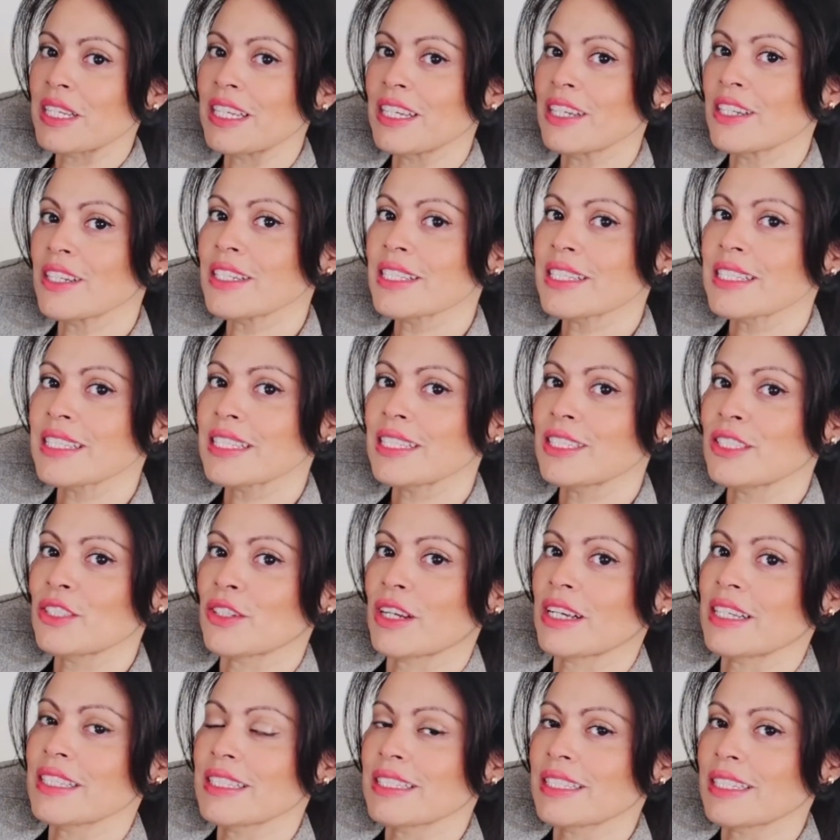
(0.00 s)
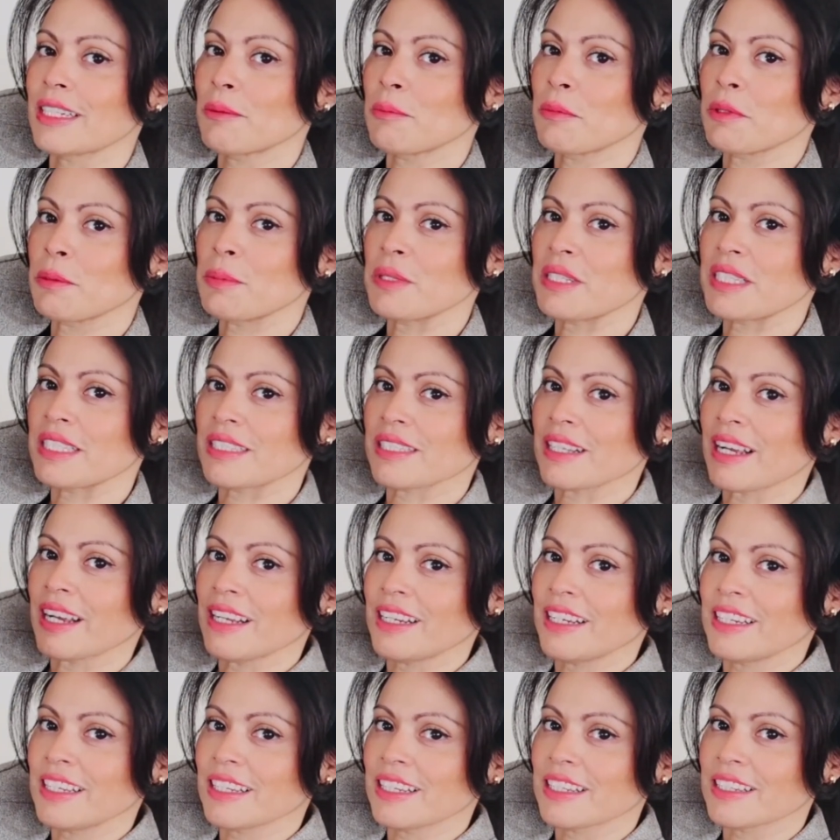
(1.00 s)
here's the dress that I'm going to be
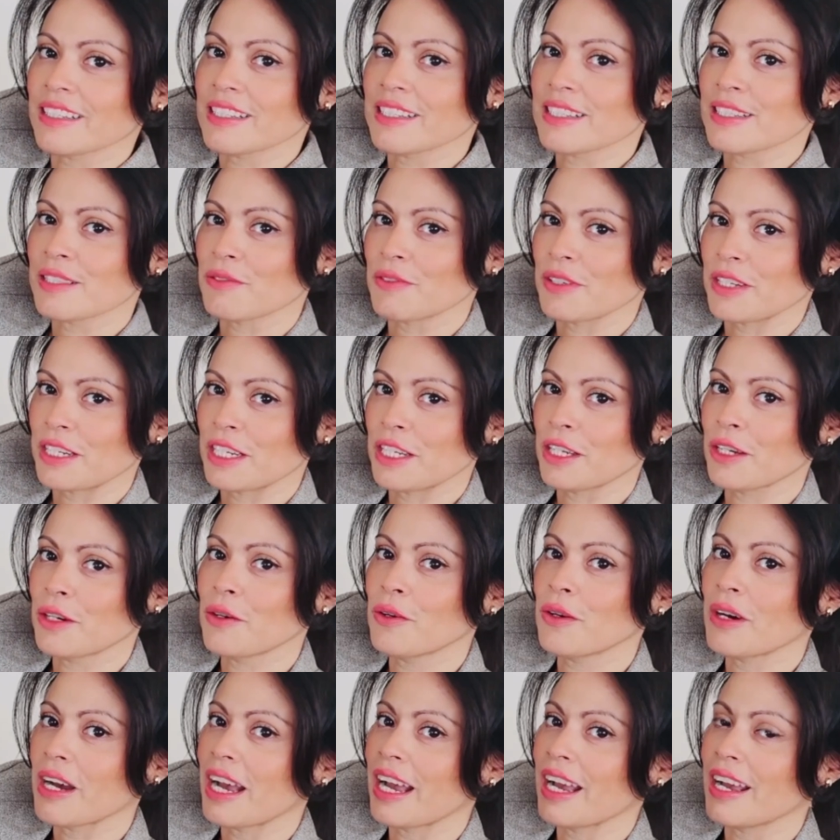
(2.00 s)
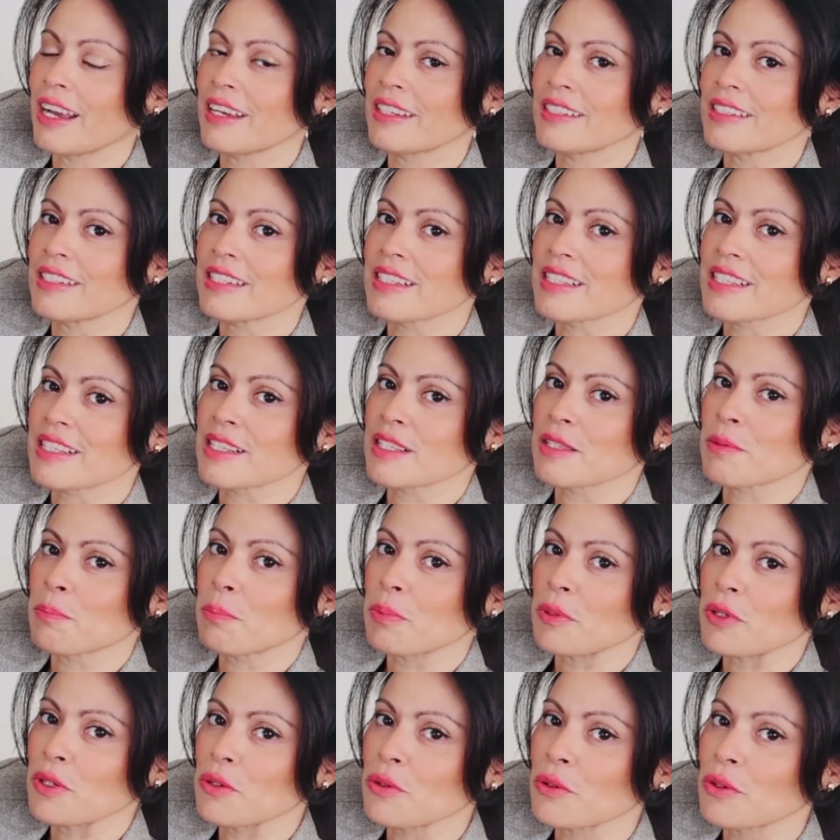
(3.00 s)
styling in this video, and it's this
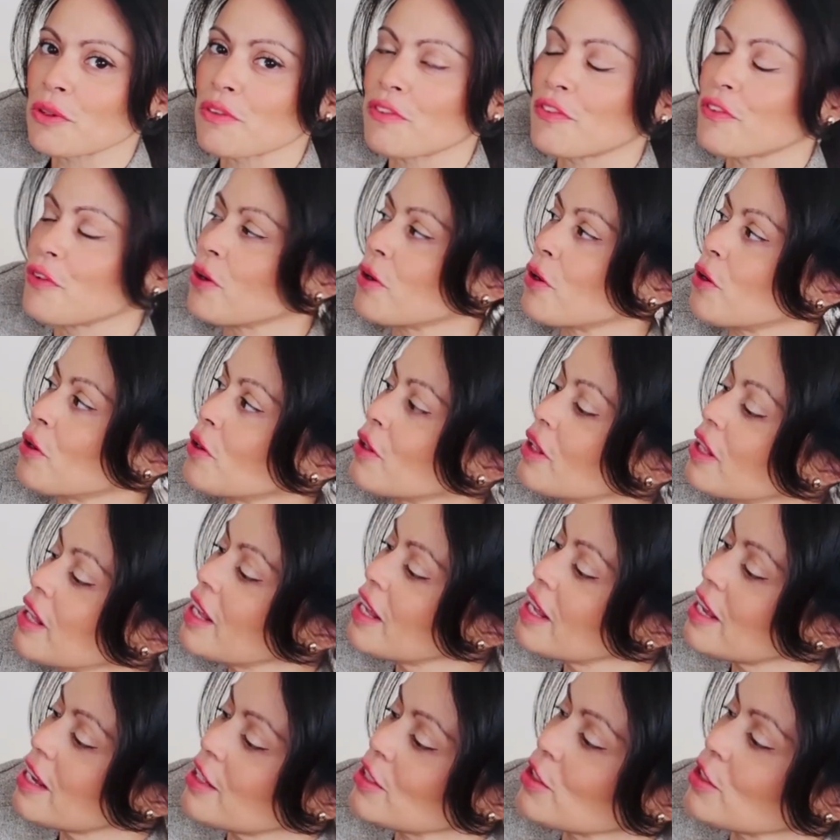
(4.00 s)
beautiful